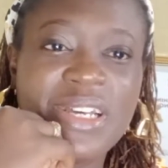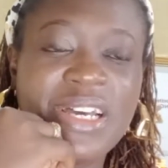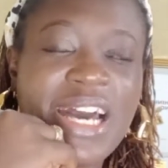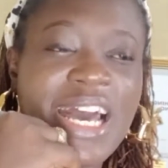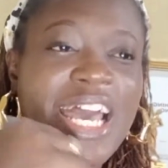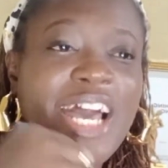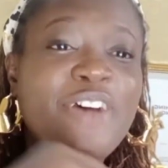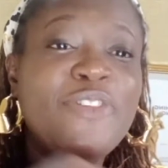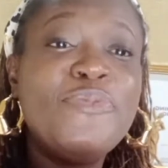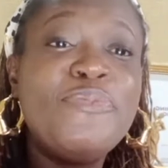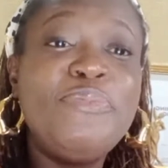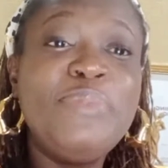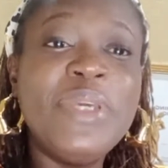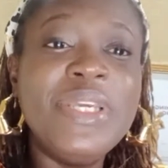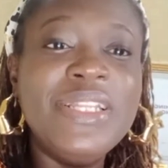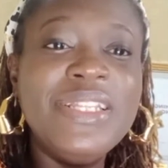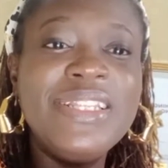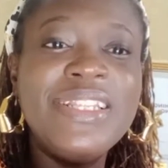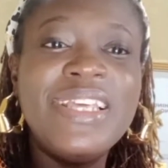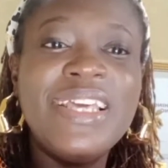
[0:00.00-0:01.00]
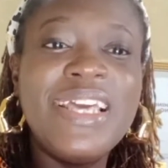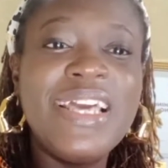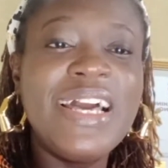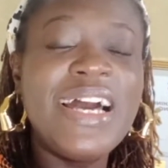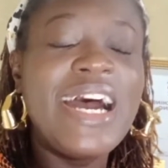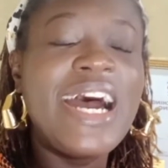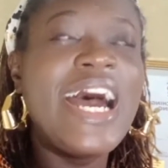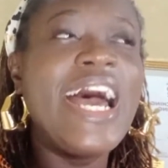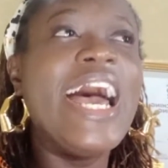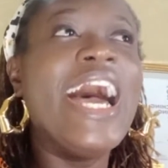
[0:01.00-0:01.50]
I have
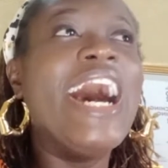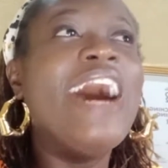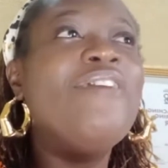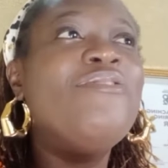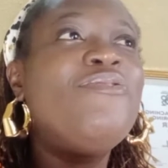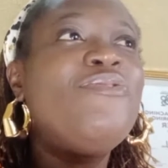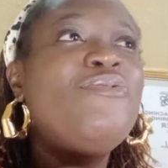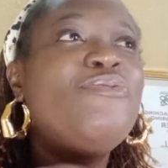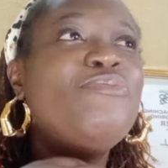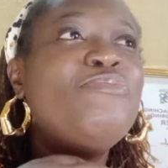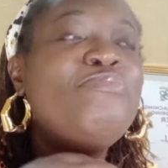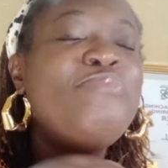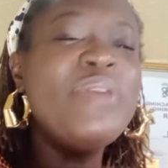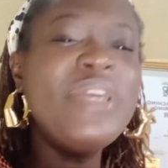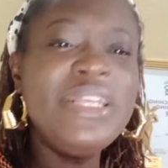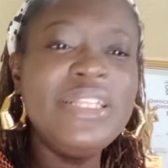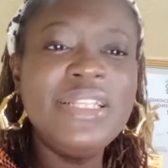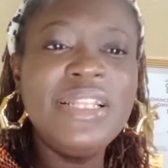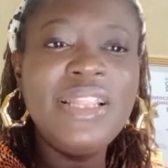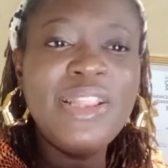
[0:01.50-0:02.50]
been